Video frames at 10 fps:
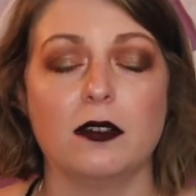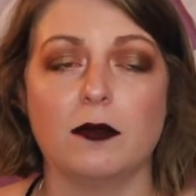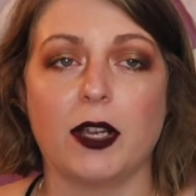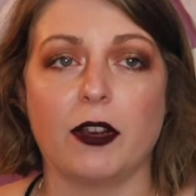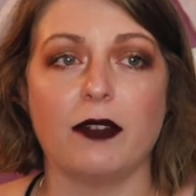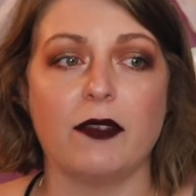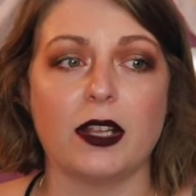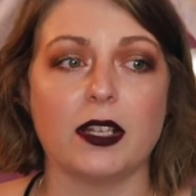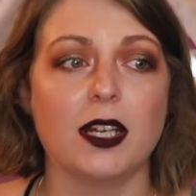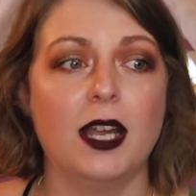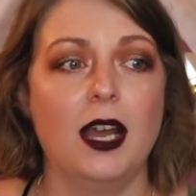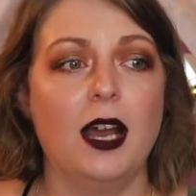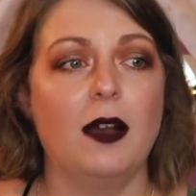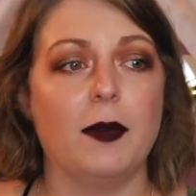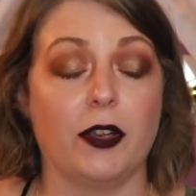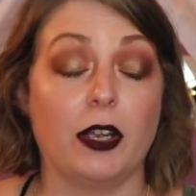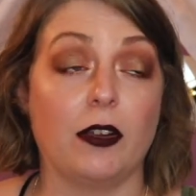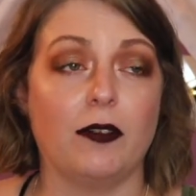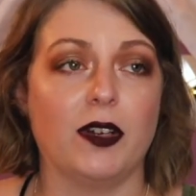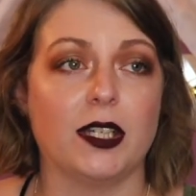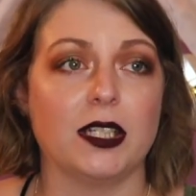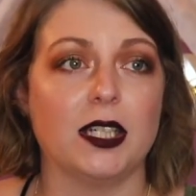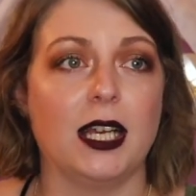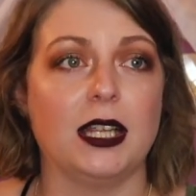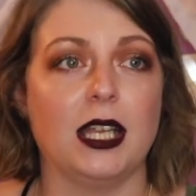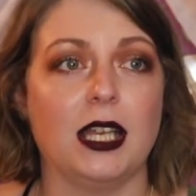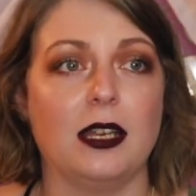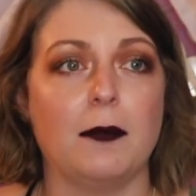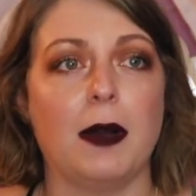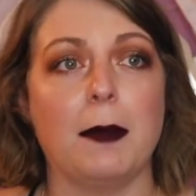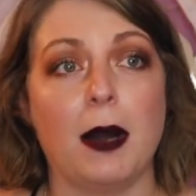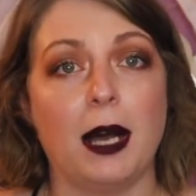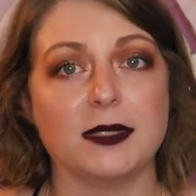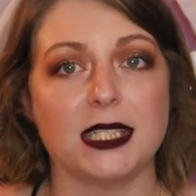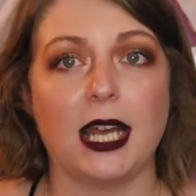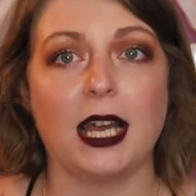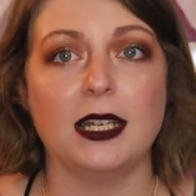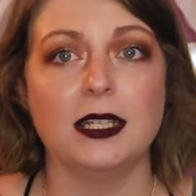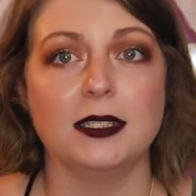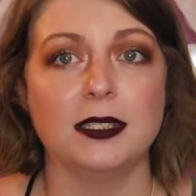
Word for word: my grandfather, my great-grandfather, and then my mom's dad.